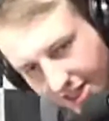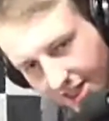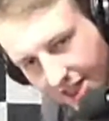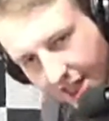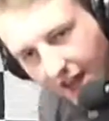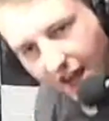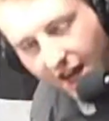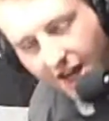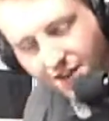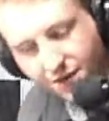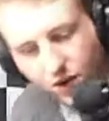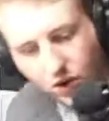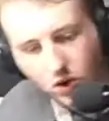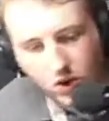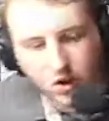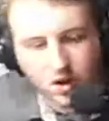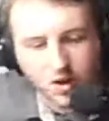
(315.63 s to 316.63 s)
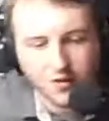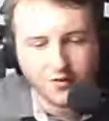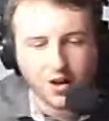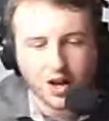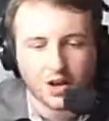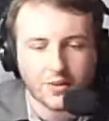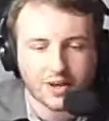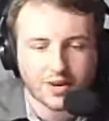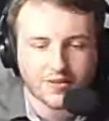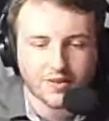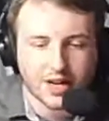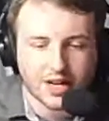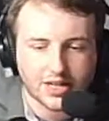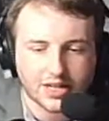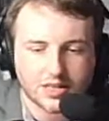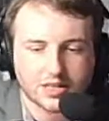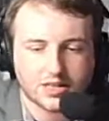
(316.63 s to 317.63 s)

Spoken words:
live or the following race.